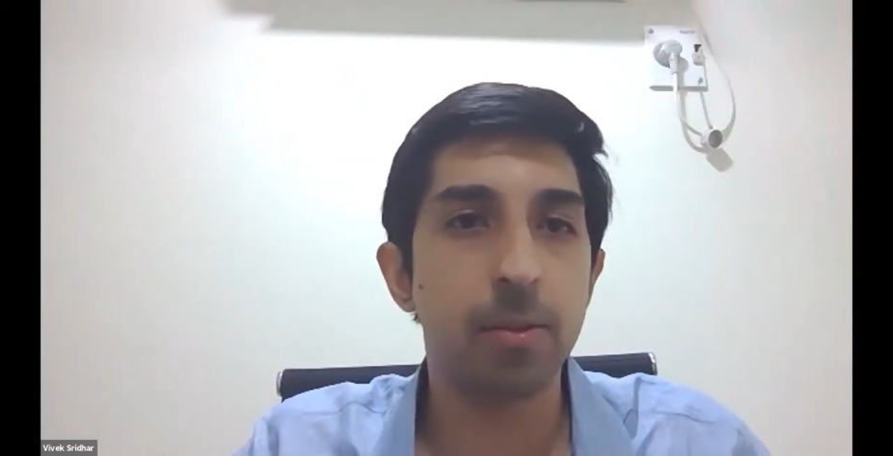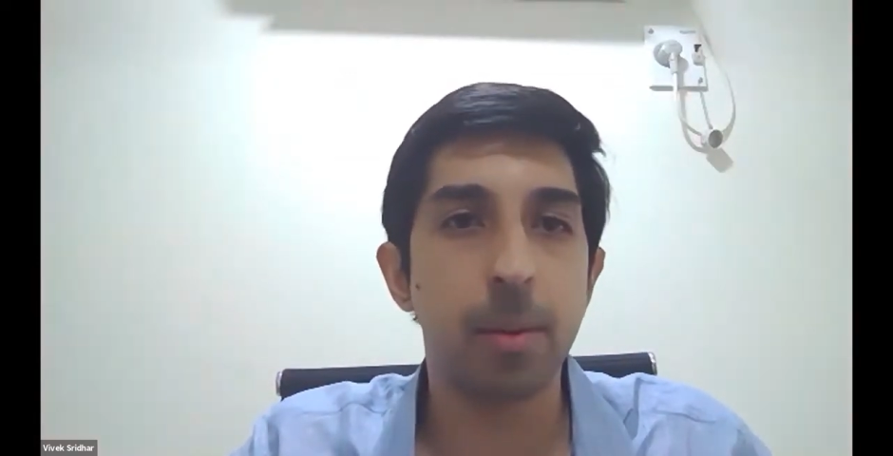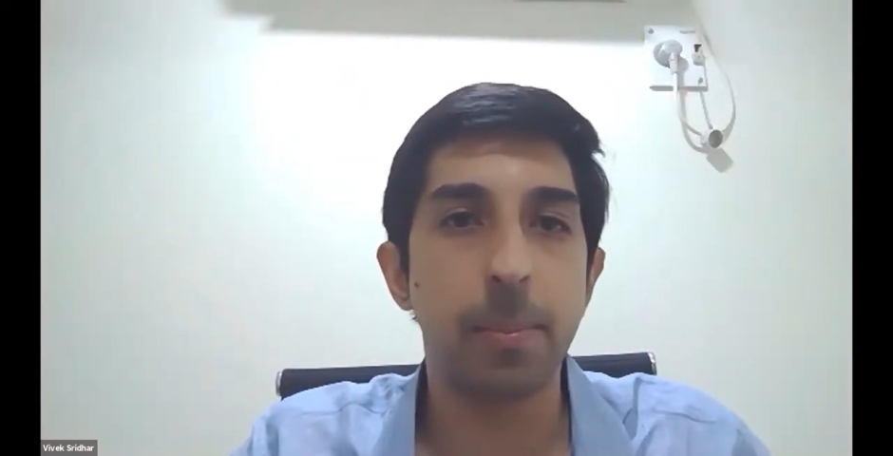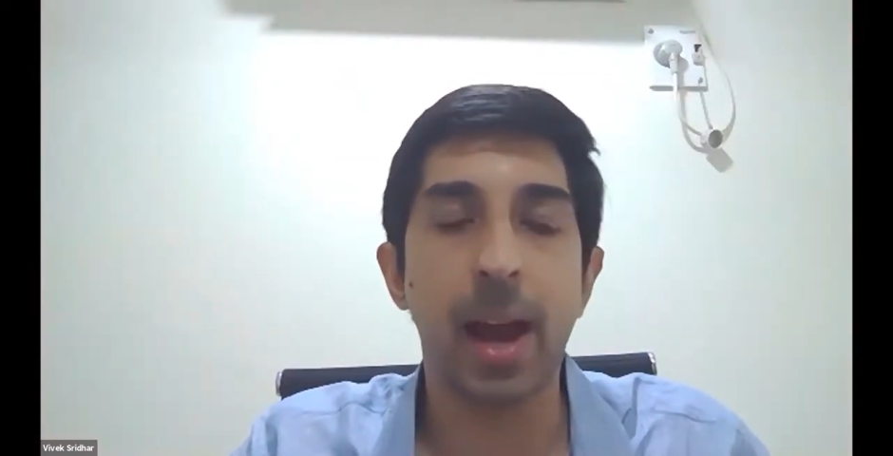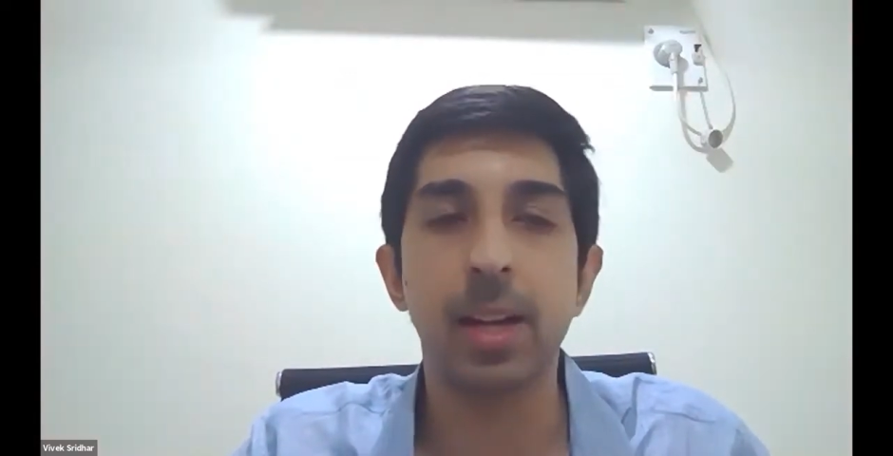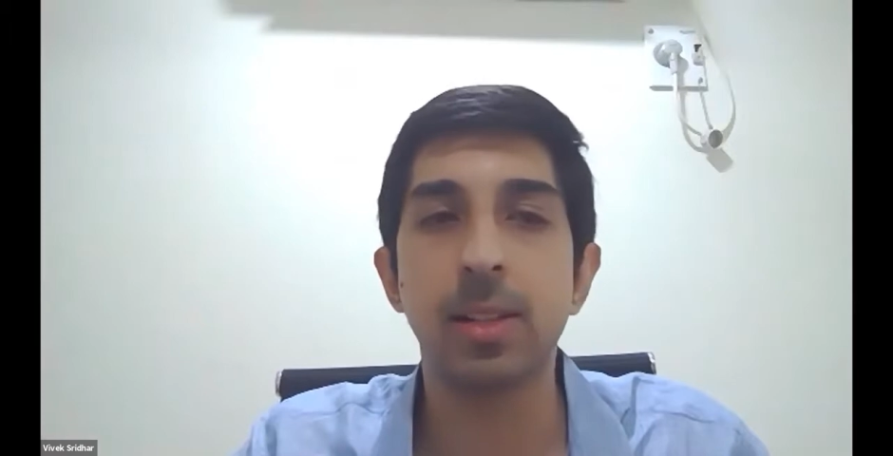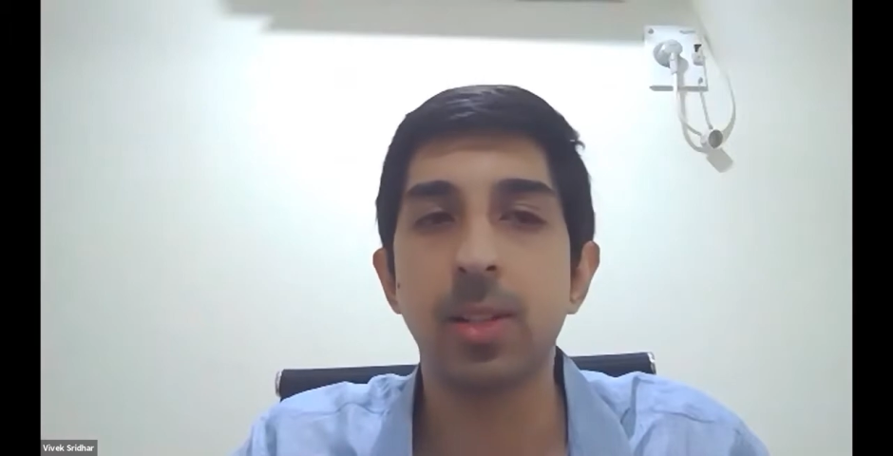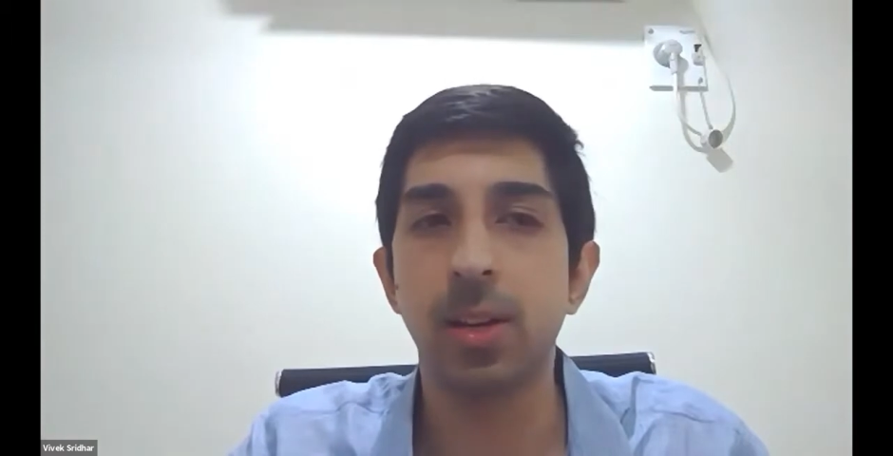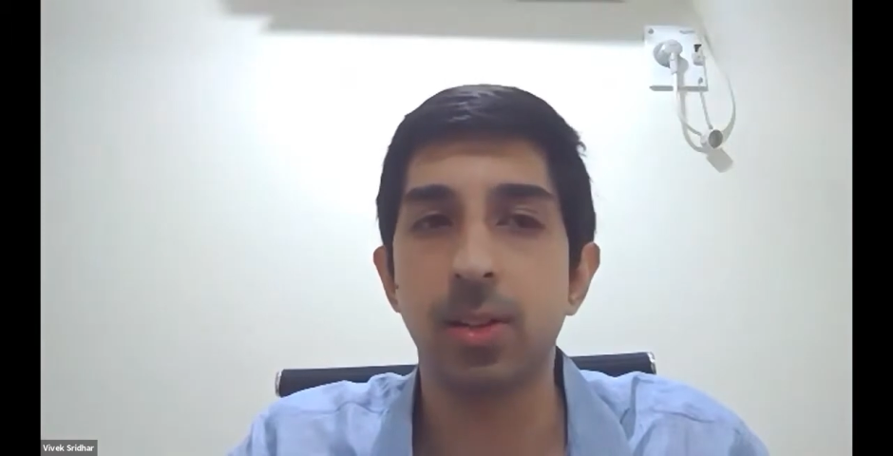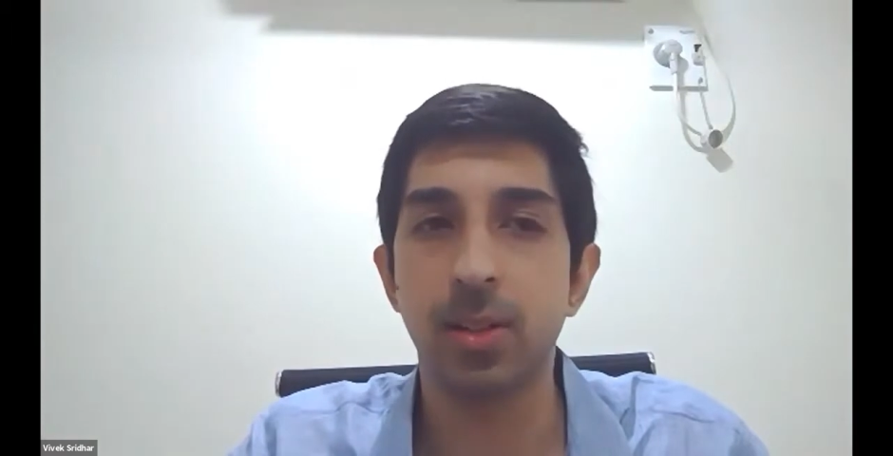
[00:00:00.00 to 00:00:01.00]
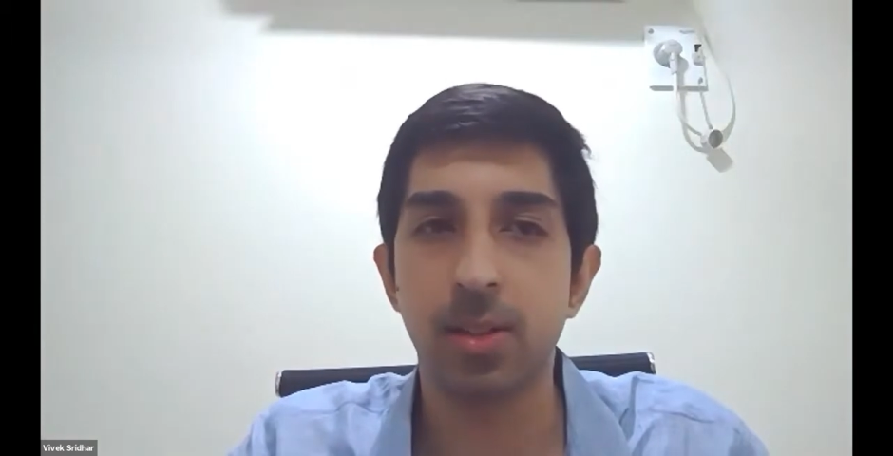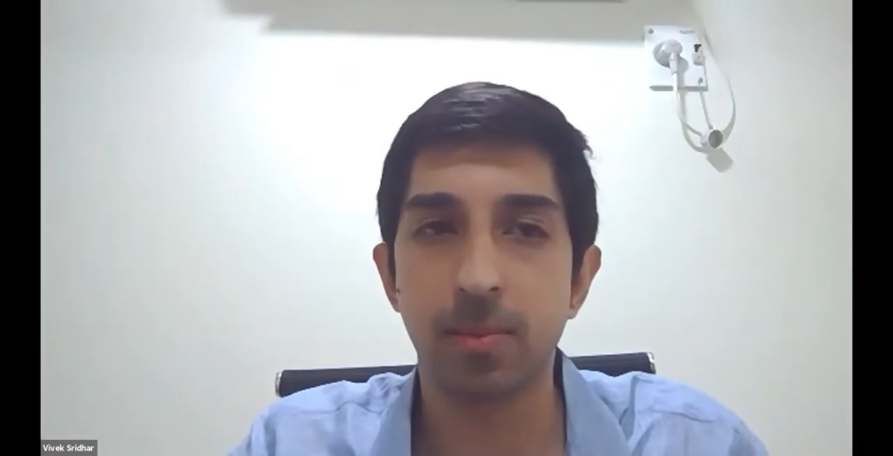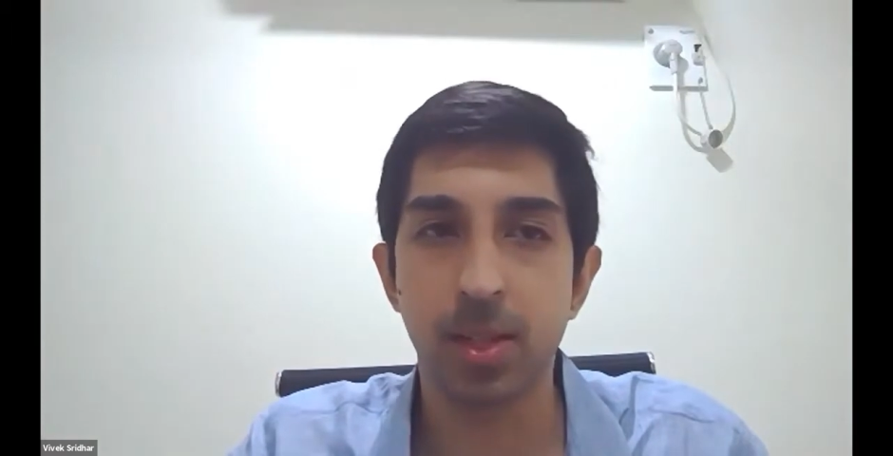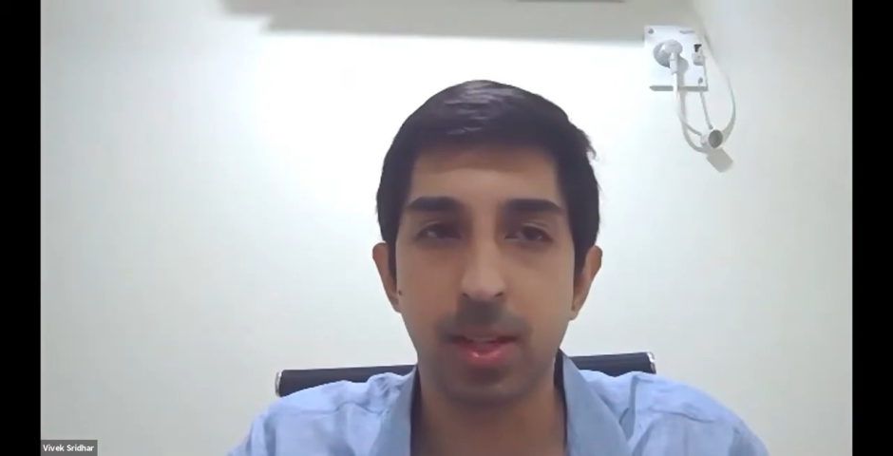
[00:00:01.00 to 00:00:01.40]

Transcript: of your panels and your systems